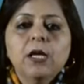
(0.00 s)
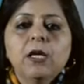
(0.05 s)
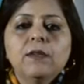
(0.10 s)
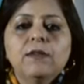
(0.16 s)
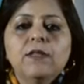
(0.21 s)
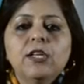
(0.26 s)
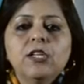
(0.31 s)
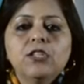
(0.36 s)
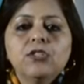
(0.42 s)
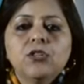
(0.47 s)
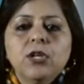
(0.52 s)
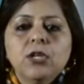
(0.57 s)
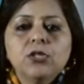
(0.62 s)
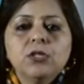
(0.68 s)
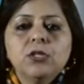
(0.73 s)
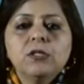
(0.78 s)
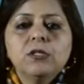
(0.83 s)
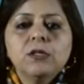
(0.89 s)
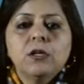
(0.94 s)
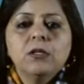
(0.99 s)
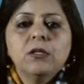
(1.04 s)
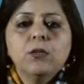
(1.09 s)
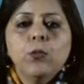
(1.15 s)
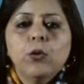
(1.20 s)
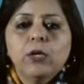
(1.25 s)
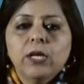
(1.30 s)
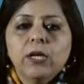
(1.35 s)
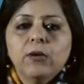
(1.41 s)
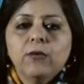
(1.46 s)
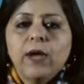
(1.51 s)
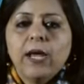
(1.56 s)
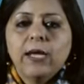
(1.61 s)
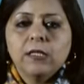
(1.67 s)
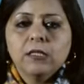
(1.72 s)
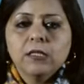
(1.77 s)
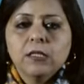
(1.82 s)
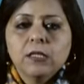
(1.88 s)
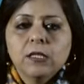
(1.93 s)
The restrictions on the voting
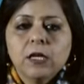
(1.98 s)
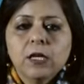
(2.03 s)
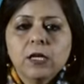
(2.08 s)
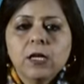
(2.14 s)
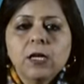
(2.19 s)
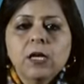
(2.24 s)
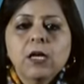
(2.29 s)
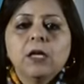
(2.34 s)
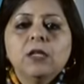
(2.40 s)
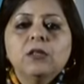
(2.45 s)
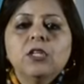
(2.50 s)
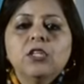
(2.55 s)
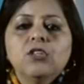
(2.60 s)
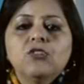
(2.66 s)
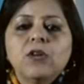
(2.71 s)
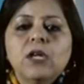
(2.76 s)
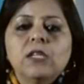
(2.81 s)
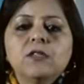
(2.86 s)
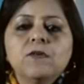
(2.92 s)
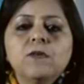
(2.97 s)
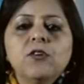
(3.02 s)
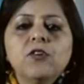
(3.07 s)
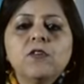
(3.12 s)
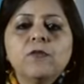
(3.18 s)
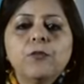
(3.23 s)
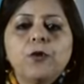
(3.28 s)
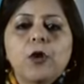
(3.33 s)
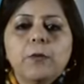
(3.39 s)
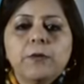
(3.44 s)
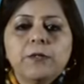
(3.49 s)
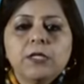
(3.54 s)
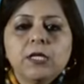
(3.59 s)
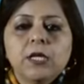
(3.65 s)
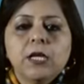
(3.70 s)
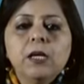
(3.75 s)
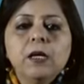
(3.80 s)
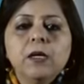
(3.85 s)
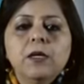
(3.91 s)
rights. The transfer of
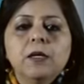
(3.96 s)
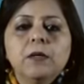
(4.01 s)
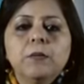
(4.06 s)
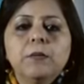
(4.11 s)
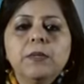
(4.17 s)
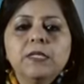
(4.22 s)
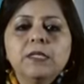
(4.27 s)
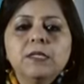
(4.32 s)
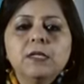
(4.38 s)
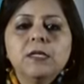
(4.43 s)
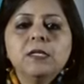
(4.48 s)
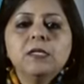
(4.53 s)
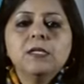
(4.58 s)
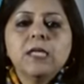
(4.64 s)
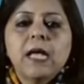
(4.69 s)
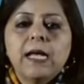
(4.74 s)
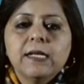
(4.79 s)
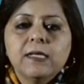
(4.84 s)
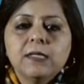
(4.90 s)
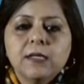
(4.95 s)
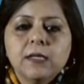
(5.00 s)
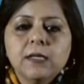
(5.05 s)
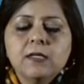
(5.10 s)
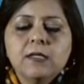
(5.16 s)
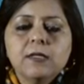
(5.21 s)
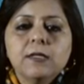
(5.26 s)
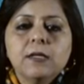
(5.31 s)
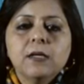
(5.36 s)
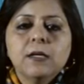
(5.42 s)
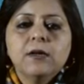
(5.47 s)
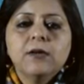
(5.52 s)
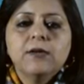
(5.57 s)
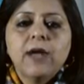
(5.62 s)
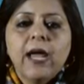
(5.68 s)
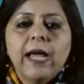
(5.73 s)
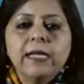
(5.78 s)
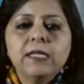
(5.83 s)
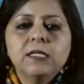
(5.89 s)
property, business assets,
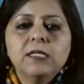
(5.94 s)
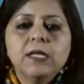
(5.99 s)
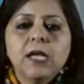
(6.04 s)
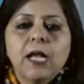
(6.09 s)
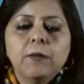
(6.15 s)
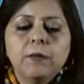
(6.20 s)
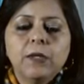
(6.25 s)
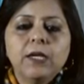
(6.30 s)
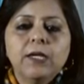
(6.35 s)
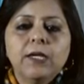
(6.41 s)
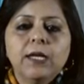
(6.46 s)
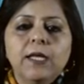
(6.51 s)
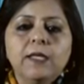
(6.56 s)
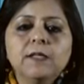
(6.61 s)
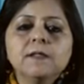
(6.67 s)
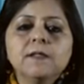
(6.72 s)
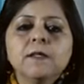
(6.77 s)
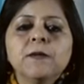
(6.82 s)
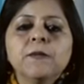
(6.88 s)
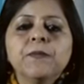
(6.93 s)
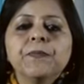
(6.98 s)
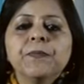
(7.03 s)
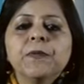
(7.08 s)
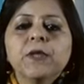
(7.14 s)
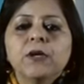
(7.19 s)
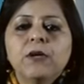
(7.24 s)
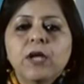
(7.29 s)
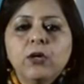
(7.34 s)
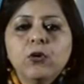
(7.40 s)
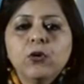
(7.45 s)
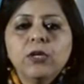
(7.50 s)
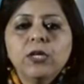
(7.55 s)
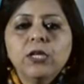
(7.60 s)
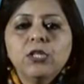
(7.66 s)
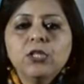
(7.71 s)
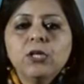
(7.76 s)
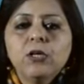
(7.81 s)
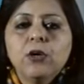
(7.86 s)
rights, liabilities,
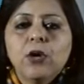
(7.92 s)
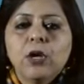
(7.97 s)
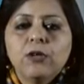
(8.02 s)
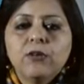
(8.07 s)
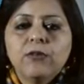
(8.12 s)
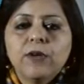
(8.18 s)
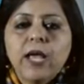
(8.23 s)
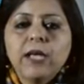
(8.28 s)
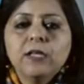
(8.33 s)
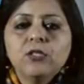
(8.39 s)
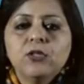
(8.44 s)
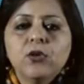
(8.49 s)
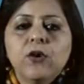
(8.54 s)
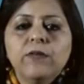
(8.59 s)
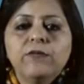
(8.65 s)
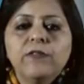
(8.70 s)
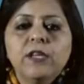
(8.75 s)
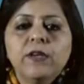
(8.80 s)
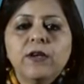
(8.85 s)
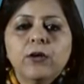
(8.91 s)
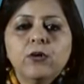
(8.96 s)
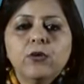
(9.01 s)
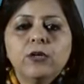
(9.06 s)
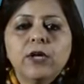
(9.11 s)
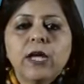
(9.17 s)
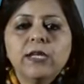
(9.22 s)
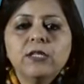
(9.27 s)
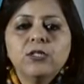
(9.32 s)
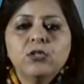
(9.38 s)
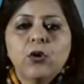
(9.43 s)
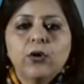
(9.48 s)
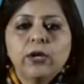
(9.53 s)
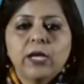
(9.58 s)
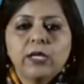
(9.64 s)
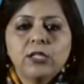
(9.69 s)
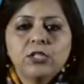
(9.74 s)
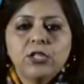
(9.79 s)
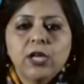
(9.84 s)
recognition contracts of the recognized stock
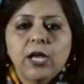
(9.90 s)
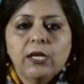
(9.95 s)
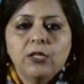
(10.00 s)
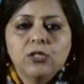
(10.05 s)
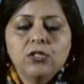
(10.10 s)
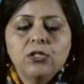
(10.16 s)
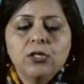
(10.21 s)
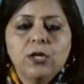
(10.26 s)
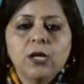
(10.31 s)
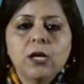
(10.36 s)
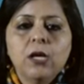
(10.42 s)
exchange,